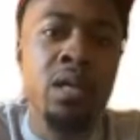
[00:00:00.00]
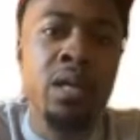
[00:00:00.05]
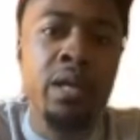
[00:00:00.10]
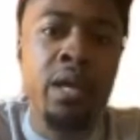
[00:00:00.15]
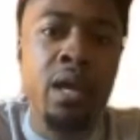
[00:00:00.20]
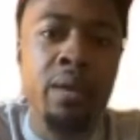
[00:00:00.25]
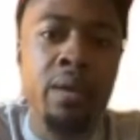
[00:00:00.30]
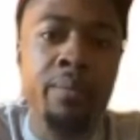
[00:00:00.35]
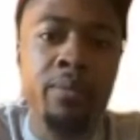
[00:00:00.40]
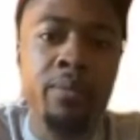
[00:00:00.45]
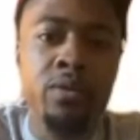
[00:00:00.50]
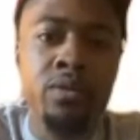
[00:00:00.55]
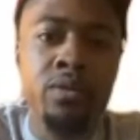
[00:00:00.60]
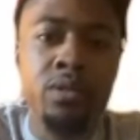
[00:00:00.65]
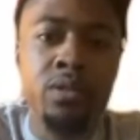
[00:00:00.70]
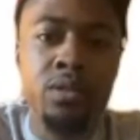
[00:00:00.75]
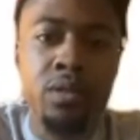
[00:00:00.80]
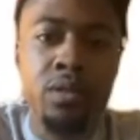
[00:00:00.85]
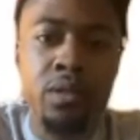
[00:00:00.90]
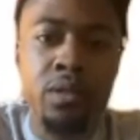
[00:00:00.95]
game losing
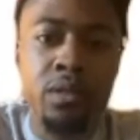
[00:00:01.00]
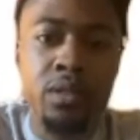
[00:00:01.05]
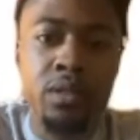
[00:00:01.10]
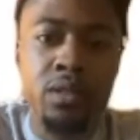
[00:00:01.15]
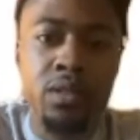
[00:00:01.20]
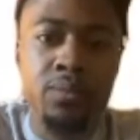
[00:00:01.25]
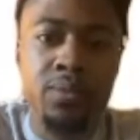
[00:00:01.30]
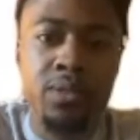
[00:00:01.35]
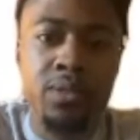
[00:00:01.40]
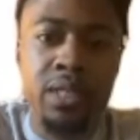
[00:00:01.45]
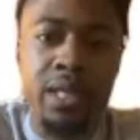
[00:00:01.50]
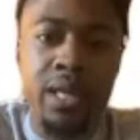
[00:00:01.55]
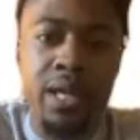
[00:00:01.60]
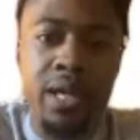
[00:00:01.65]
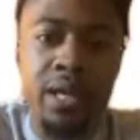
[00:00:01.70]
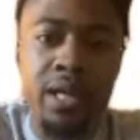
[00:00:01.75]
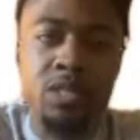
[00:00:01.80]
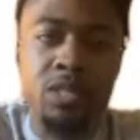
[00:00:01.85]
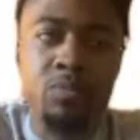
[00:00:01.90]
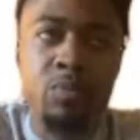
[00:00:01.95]
streak or some shit,
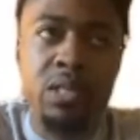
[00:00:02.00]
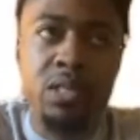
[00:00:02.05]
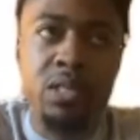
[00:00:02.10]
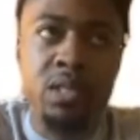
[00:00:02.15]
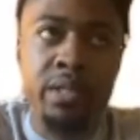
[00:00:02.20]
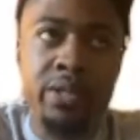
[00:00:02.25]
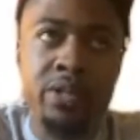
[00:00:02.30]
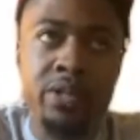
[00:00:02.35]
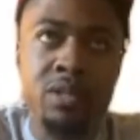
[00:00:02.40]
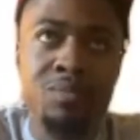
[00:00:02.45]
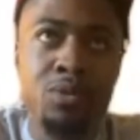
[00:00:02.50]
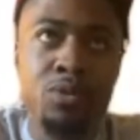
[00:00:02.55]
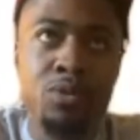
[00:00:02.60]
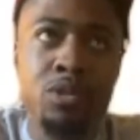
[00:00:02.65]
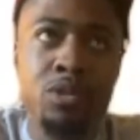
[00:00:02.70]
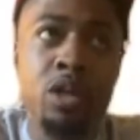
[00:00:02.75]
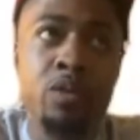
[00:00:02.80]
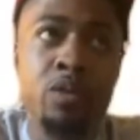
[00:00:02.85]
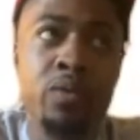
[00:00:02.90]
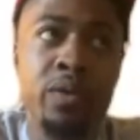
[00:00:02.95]
like especially on the blue
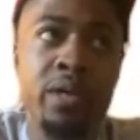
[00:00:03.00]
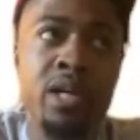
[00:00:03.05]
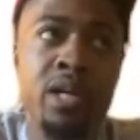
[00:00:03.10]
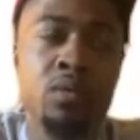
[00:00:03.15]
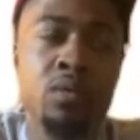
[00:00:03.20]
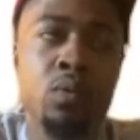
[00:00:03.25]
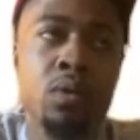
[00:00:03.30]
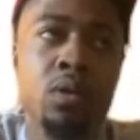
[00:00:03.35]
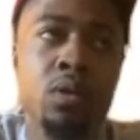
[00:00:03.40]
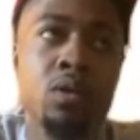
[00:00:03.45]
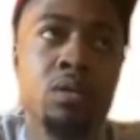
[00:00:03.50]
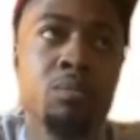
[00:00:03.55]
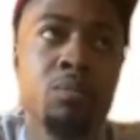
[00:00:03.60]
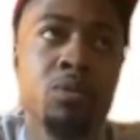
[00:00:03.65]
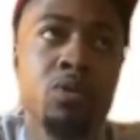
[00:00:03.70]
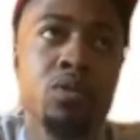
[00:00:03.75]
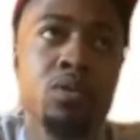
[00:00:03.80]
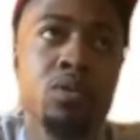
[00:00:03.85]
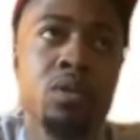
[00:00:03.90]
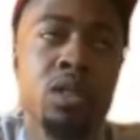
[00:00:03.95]
turf. We hadn't won on the
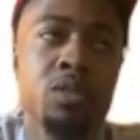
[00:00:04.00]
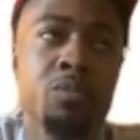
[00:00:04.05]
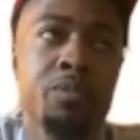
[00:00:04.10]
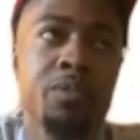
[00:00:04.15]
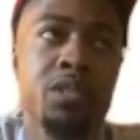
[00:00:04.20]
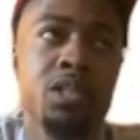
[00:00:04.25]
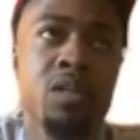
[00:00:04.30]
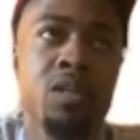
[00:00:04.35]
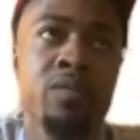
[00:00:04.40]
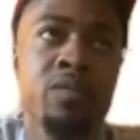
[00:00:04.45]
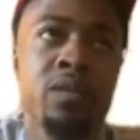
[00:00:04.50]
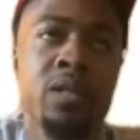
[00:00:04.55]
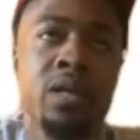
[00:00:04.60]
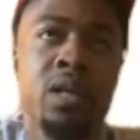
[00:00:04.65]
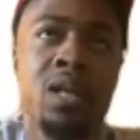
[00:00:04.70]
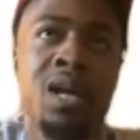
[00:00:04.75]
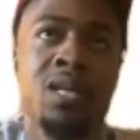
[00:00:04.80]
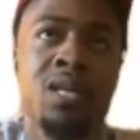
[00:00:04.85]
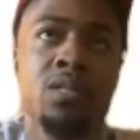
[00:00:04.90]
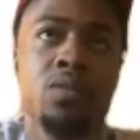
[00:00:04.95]
blue turf specifically
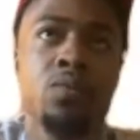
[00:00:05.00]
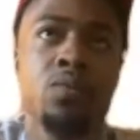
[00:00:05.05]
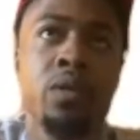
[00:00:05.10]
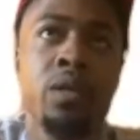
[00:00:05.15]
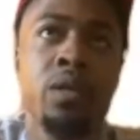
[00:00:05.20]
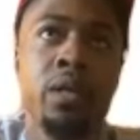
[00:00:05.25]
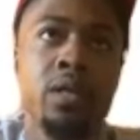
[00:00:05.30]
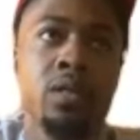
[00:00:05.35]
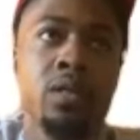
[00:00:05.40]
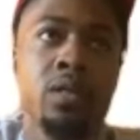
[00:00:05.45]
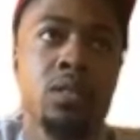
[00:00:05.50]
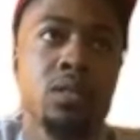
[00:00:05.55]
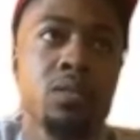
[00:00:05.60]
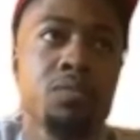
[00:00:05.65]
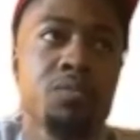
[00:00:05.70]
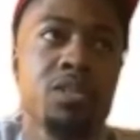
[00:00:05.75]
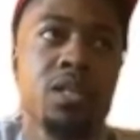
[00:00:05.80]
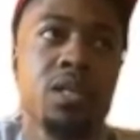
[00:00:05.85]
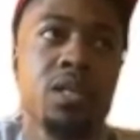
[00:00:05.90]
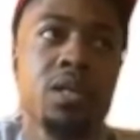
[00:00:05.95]
in like 20 years or
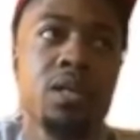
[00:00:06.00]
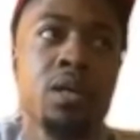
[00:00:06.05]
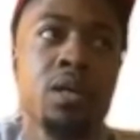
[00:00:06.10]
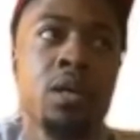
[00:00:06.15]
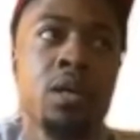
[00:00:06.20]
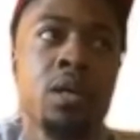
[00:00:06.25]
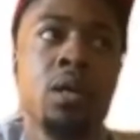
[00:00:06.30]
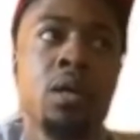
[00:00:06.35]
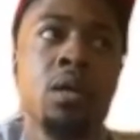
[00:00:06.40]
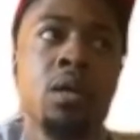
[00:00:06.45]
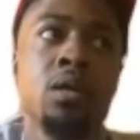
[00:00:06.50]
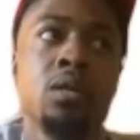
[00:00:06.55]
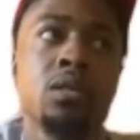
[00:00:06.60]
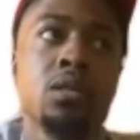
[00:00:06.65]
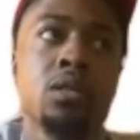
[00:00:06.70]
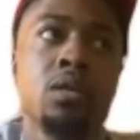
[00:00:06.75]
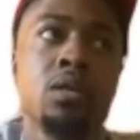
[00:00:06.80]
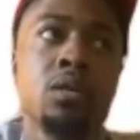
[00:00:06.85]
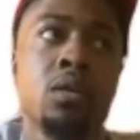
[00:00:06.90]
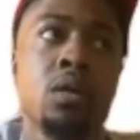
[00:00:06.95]
some shit.
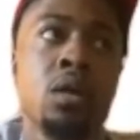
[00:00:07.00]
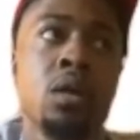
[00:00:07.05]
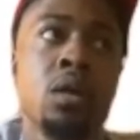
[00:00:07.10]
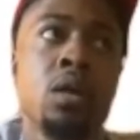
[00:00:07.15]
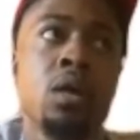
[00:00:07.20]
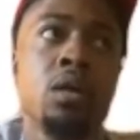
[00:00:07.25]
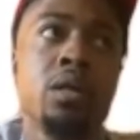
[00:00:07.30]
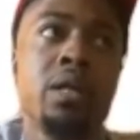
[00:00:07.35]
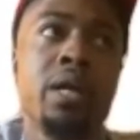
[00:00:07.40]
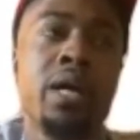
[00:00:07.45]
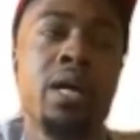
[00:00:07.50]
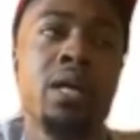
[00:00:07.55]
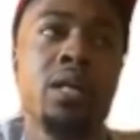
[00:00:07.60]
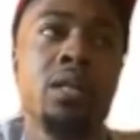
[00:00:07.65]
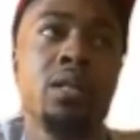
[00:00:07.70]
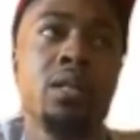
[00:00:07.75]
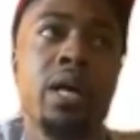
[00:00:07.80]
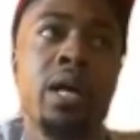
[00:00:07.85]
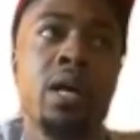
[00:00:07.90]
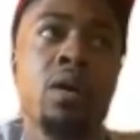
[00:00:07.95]
So
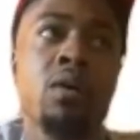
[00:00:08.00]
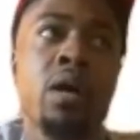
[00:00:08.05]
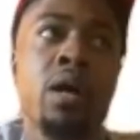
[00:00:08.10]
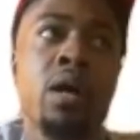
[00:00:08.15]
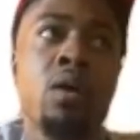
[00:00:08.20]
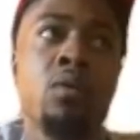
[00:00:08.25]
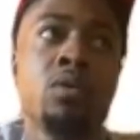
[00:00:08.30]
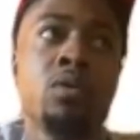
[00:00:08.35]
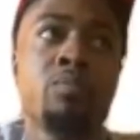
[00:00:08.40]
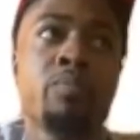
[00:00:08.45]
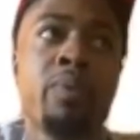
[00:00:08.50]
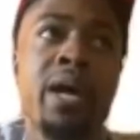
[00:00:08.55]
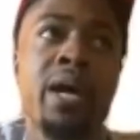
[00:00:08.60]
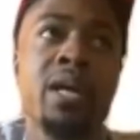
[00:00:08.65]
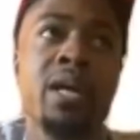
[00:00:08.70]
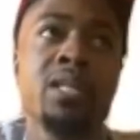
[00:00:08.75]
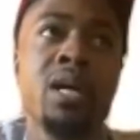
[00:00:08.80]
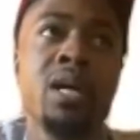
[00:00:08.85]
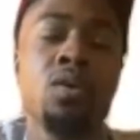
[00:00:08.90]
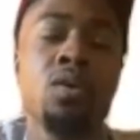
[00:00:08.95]
that crowd was
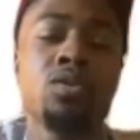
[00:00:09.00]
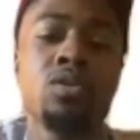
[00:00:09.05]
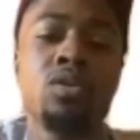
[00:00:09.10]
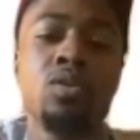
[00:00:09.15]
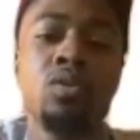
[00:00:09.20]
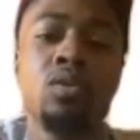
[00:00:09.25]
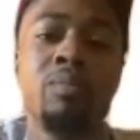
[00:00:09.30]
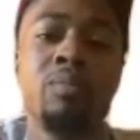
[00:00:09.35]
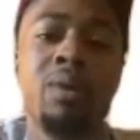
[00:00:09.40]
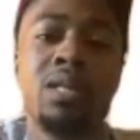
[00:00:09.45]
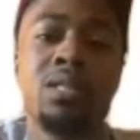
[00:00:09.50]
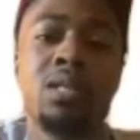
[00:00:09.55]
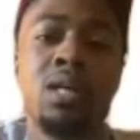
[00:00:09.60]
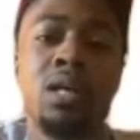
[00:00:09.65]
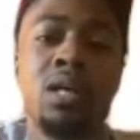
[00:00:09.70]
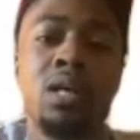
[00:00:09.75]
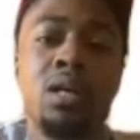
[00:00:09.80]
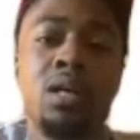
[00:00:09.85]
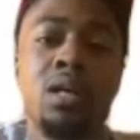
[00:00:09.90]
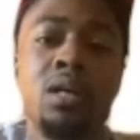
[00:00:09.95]
packed out too. By the
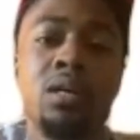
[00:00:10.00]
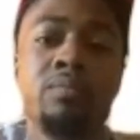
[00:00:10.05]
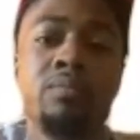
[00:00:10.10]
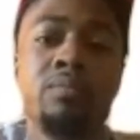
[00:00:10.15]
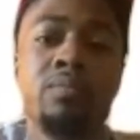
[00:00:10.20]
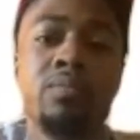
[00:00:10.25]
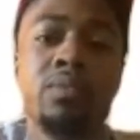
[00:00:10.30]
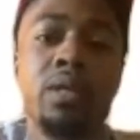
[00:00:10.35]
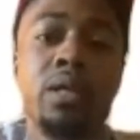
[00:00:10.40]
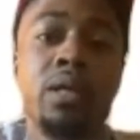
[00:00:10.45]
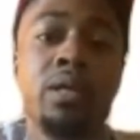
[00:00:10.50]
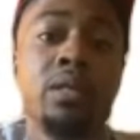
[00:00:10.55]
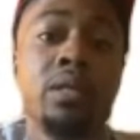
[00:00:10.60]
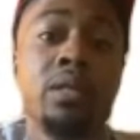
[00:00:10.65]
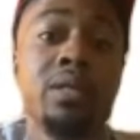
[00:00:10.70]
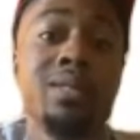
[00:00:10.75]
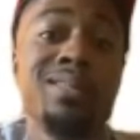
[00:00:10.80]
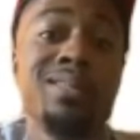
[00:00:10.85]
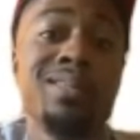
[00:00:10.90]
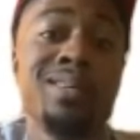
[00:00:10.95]
time the end of
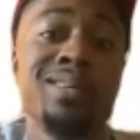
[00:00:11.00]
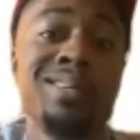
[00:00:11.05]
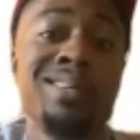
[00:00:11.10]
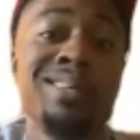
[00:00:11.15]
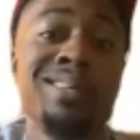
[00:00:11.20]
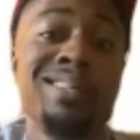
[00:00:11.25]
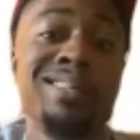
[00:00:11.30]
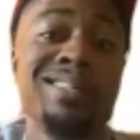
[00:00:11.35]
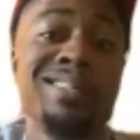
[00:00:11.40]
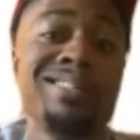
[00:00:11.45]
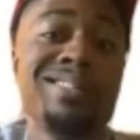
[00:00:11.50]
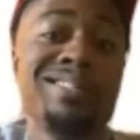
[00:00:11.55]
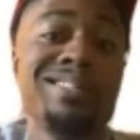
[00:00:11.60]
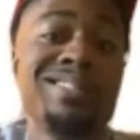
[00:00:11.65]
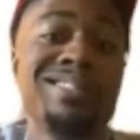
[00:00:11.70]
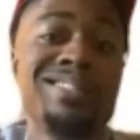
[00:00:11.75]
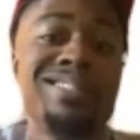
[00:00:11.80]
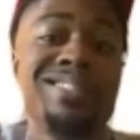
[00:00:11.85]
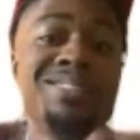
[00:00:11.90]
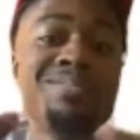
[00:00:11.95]
the third,
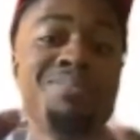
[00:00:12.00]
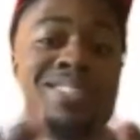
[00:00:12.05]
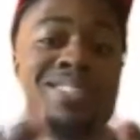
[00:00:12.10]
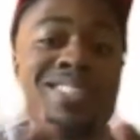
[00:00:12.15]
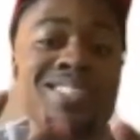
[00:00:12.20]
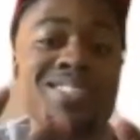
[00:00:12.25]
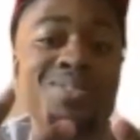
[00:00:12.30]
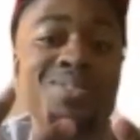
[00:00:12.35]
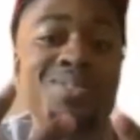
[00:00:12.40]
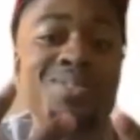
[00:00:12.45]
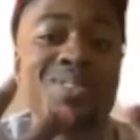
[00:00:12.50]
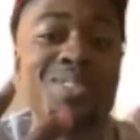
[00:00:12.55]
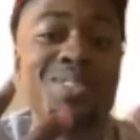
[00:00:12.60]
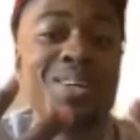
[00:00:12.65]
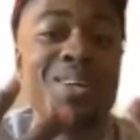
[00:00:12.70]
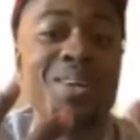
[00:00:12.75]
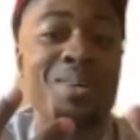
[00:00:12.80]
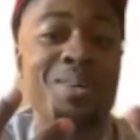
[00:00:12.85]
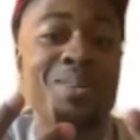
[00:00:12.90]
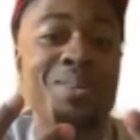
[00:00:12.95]
them niggas was
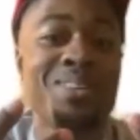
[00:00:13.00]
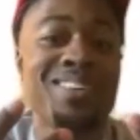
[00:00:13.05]
gone.